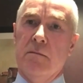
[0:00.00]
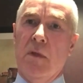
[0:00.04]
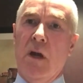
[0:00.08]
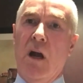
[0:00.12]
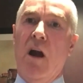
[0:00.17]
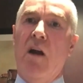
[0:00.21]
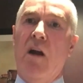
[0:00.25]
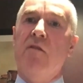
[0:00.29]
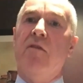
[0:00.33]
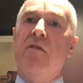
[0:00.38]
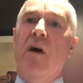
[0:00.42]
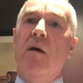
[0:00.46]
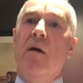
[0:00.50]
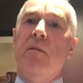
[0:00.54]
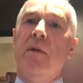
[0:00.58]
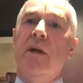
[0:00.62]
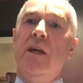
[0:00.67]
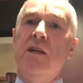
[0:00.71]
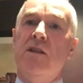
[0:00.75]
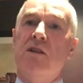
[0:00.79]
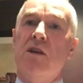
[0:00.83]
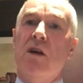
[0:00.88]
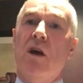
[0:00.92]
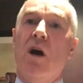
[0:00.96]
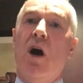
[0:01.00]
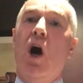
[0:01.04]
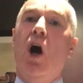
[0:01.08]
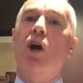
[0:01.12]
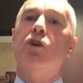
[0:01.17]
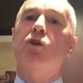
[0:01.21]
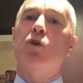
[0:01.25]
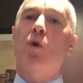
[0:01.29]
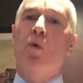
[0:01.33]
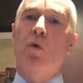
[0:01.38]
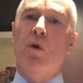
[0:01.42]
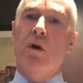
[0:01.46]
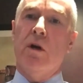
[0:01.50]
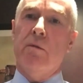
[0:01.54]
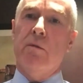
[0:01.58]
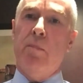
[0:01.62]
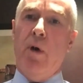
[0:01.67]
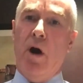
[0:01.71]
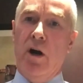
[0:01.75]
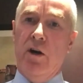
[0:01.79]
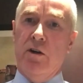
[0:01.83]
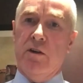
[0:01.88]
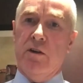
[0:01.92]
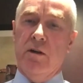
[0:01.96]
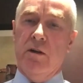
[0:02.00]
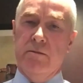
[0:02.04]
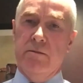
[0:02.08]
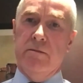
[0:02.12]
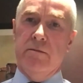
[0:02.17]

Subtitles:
Our families are torn apart.